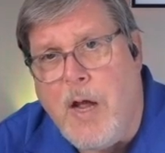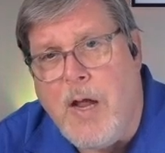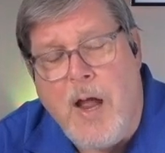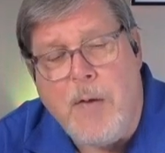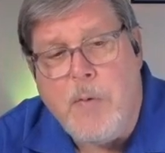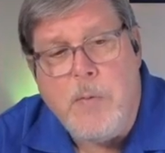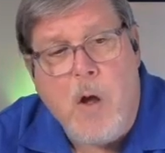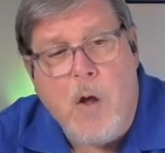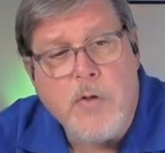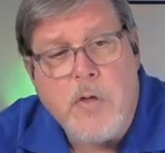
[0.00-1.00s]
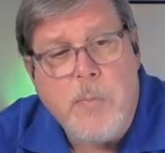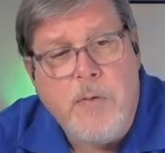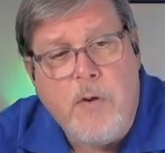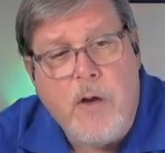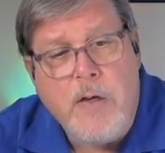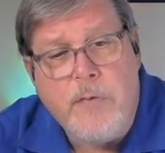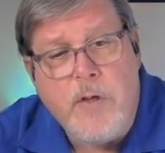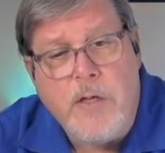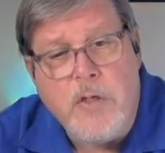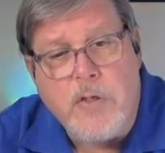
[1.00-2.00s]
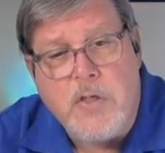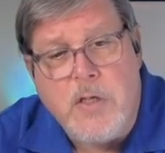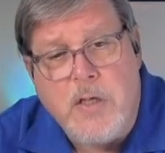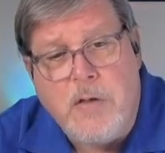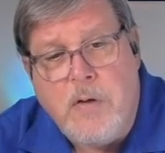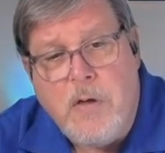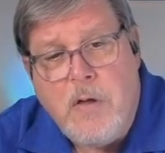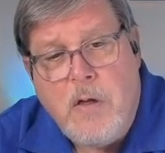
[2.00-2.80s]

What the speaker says: I would also be fine if they just did